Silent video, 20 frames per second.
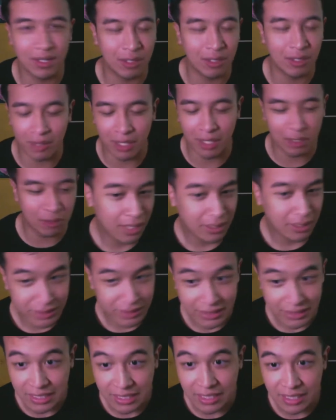kind of
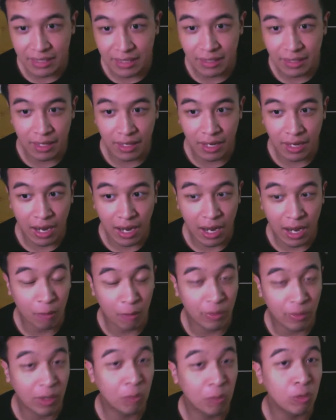see how
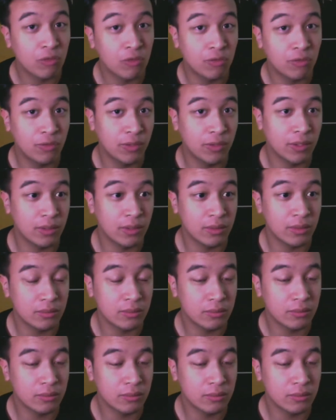they would feel